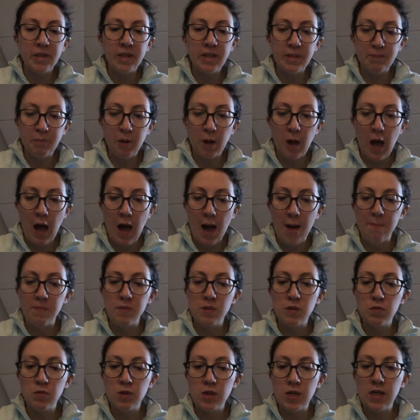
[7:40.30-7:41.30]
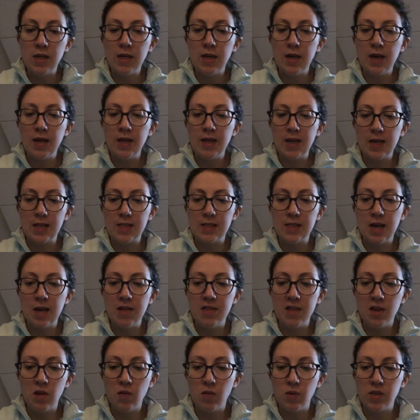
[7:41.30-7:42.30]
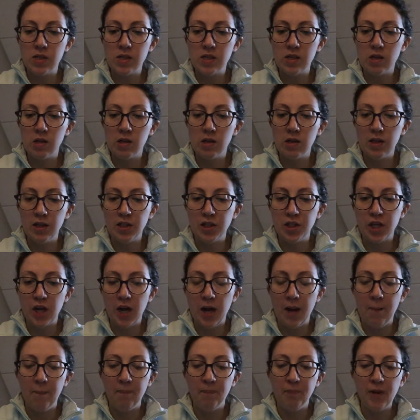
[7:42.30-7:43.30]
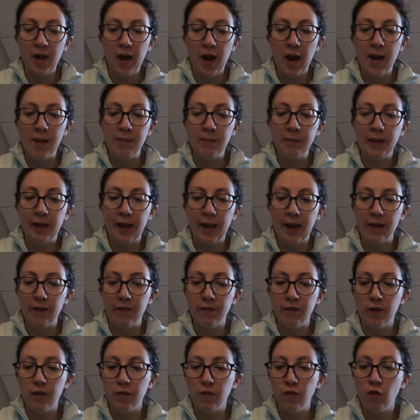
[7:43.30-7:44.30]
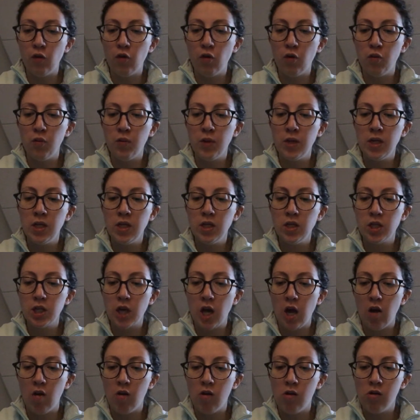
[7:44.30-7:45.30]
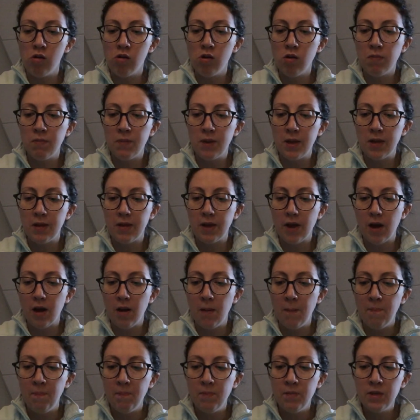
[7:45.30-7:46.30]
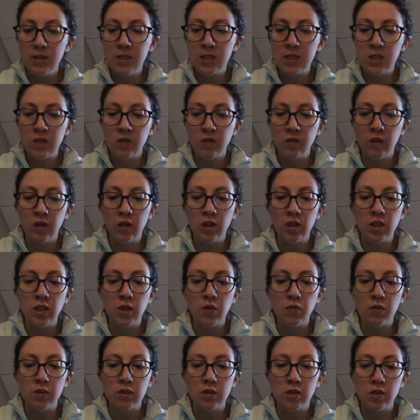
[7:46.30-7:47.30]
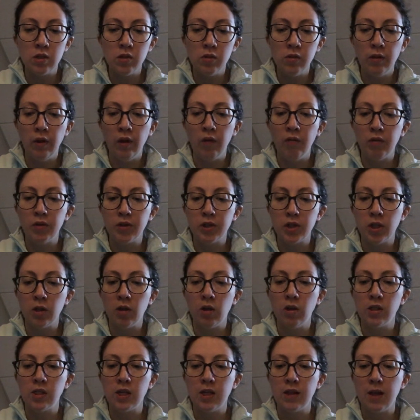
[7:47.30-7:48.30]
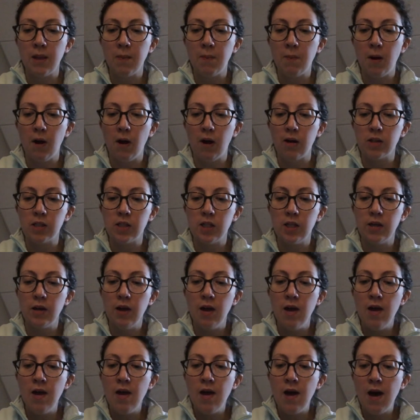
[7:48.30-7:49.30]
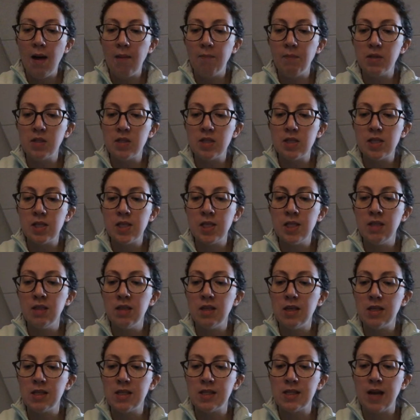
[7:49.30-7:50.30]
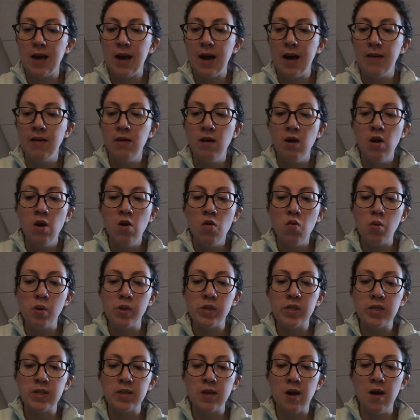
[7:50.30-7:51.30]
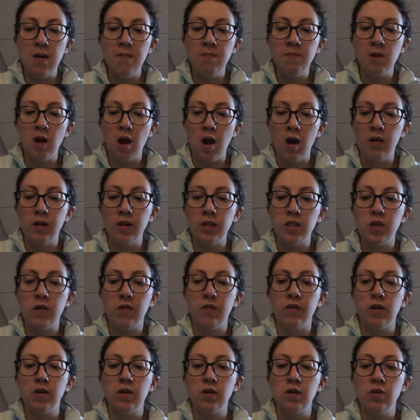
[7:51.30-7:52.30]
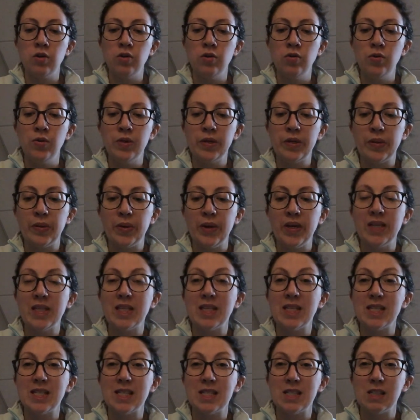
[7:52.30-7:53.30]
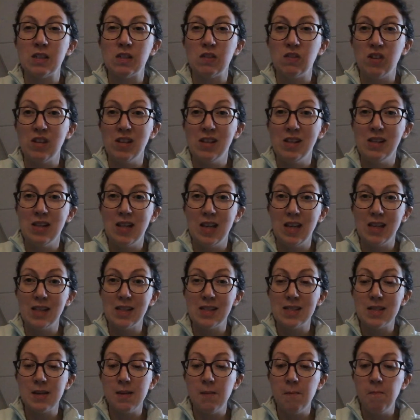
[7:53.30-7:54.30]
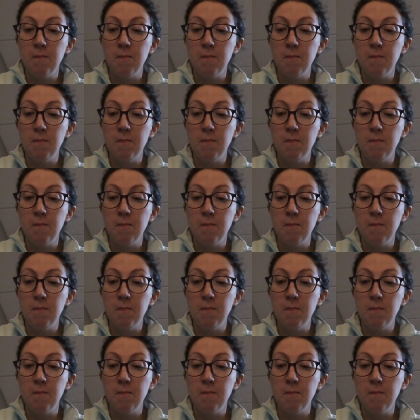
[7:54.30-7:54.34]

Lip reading: "Perhaps yes, I think we certainly shall. I am glad of it, for we shall all be there." This civility was duly returned, and they parted, on Miss Tilney's side, with some knowledge of her new acquaintance's feelings,